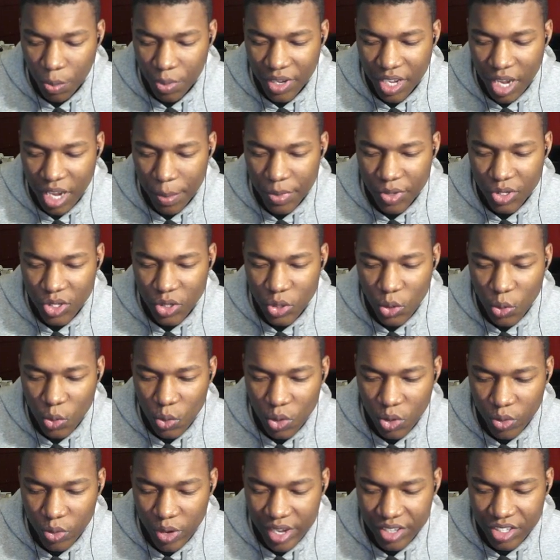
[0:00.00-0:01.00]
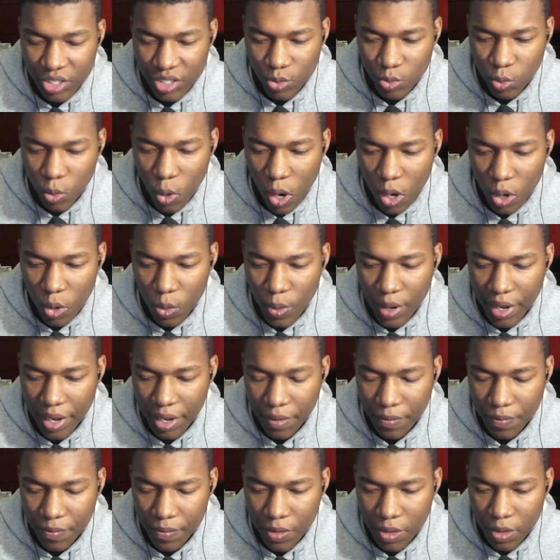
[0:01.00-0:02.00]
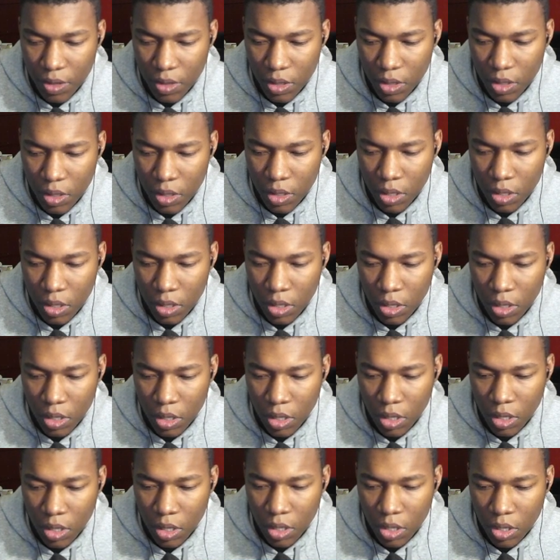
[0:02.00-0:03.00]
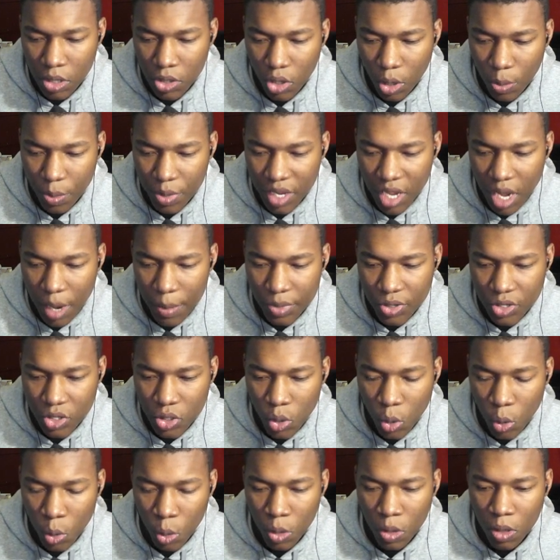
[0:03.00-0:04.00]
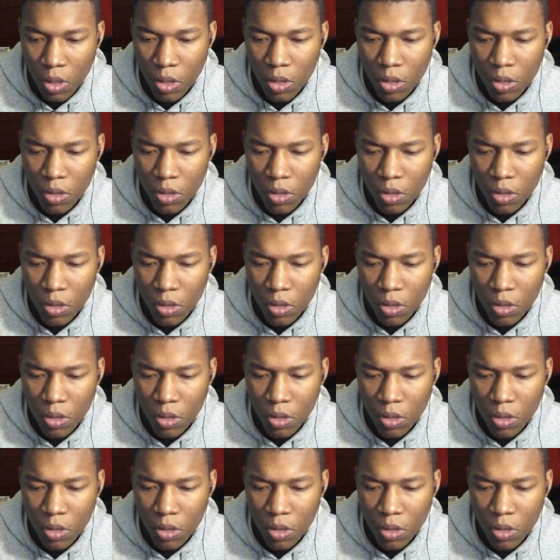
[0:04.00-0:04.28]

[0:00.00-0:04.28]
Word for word: Don't become a school threat. Just walk away. Don't become a school.